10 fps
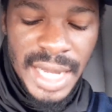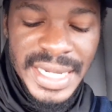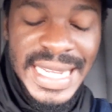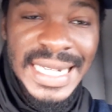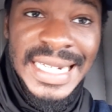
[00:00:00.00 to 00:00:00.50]

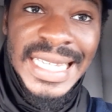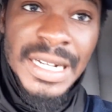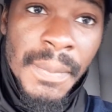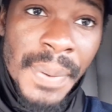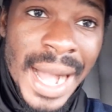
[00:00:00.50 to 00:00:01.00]
Nick
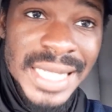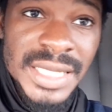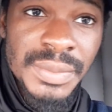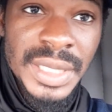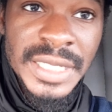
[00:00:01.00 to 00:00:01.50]
Needham,
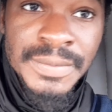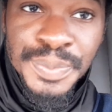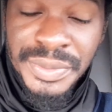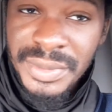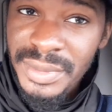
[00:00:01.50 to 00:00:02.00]
possibly,
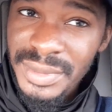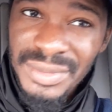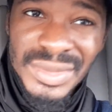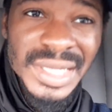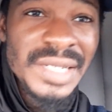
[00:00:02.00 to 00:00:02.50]

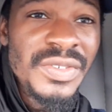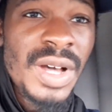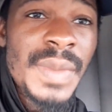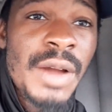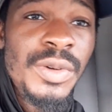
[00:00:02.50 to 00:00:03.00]
even though
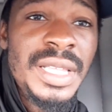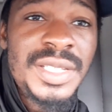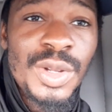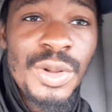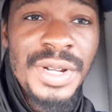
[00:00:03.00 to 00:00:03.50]
I'm not really
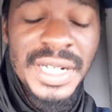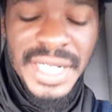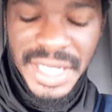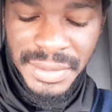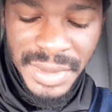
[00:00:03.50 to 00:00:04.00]
sold on Nick
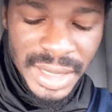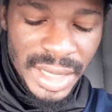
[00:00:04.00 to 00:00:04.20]
Needham.